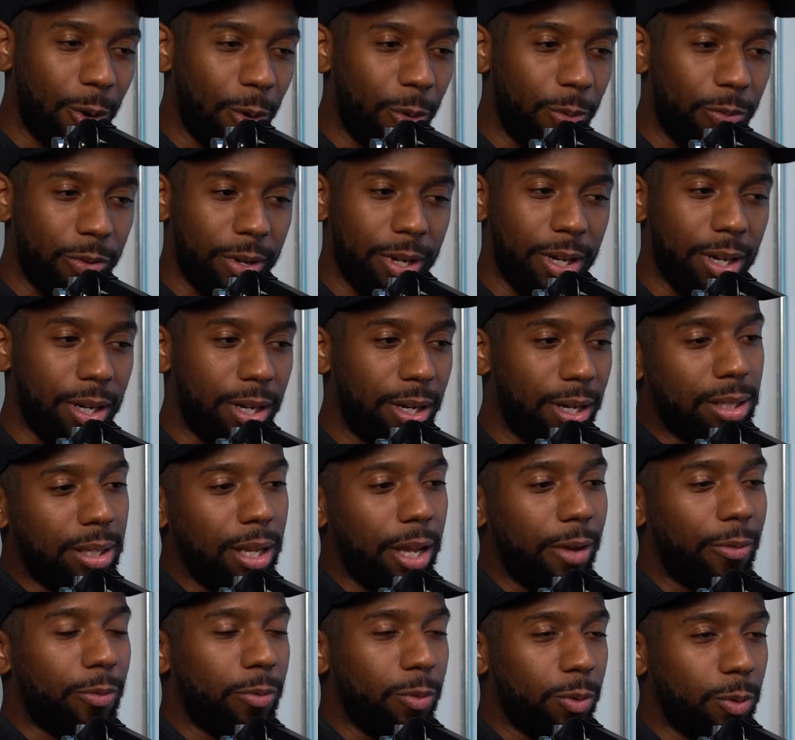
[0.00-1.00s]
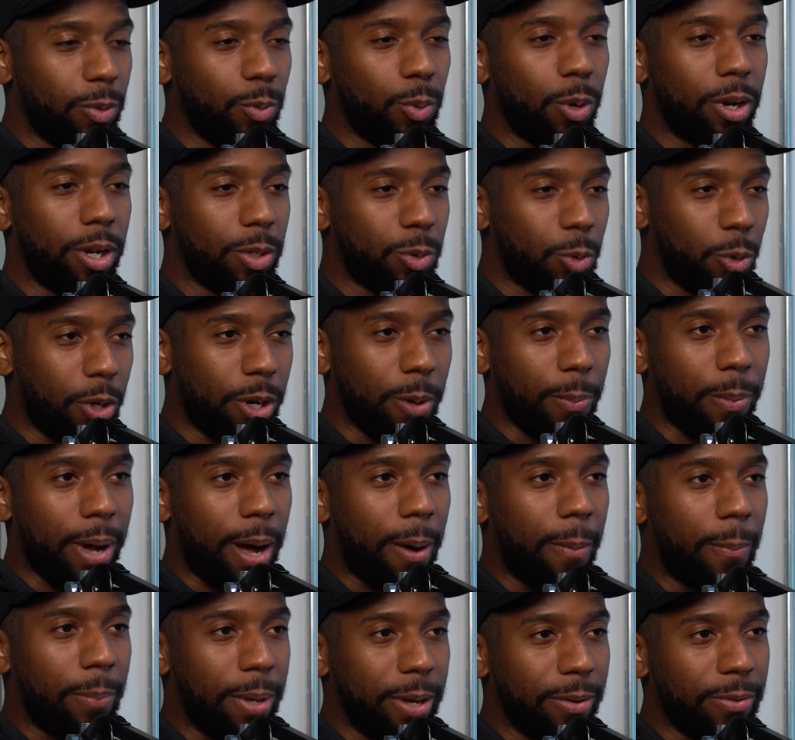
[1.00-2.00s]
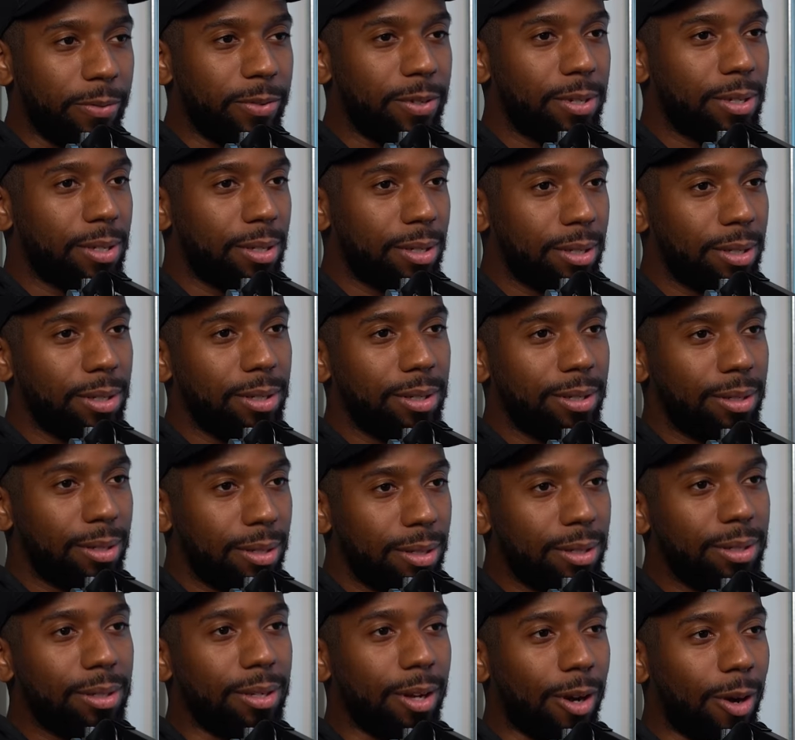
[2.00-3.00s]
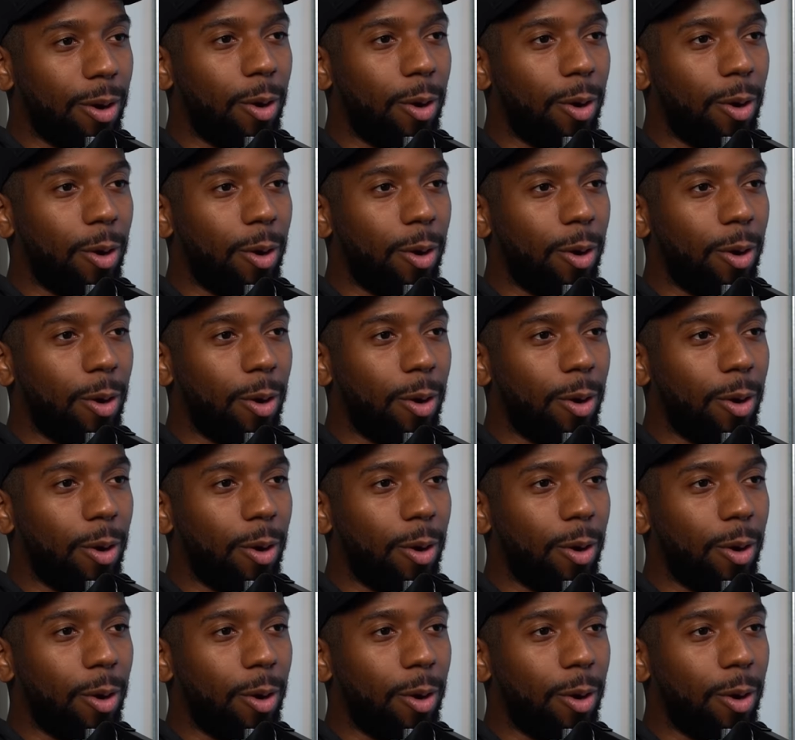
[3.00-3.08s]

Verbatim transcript: clothing, if you want to talk about myths, the